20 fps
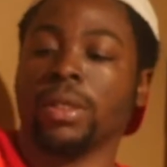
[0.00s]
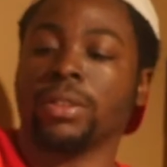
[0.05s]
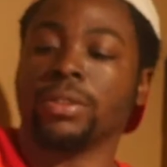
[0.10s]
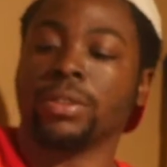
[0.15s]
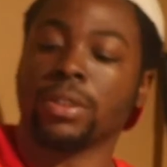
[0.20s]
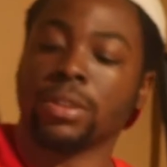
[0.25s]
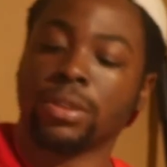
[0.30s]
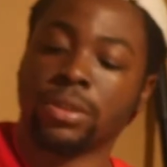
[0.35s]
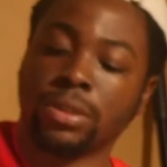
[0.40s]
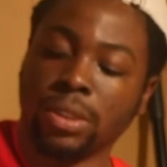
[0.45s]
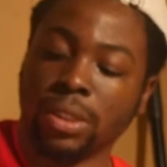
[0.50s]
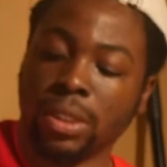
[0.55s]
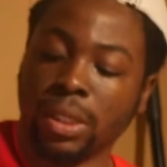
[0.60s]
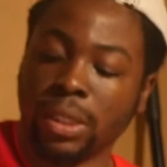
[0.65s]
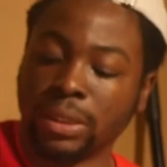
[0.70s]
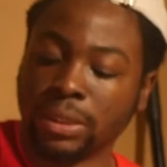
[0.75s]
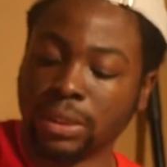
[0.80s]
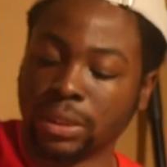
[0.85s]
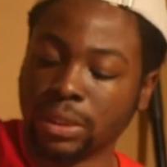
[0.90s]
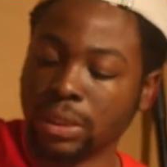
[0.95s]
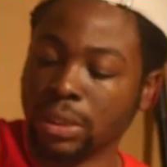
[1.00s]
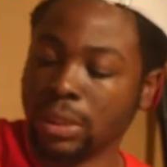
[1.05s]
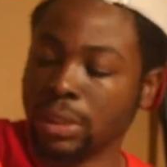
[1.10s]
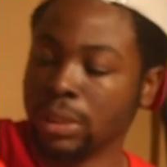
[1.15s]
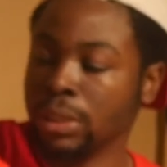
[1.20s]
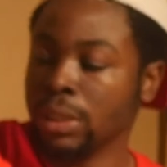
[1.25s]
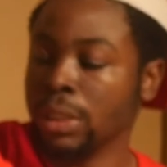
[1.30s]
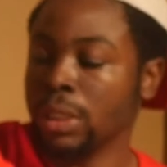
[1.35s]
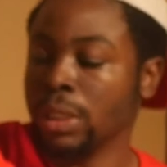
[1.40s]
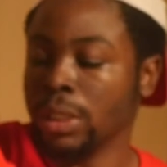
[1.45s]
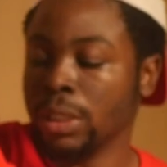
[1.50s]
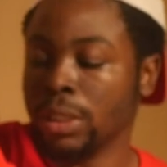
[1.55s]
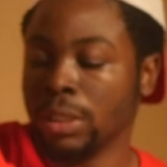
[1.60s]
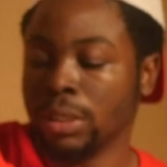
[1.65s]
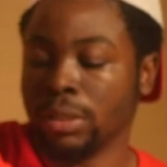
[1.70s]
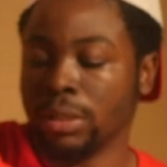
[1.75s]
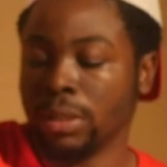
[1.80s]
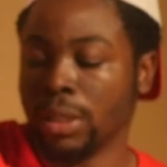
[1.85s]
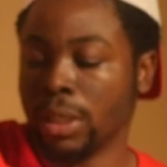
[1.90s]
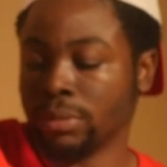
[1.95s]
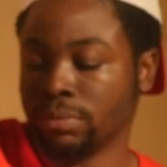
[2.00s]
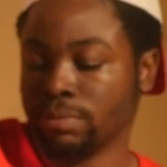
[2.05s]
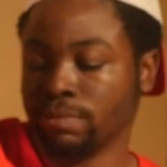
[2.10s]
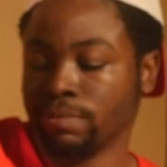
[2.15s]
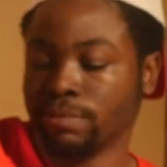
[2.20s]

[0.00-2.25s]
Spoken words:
As you can see, it's not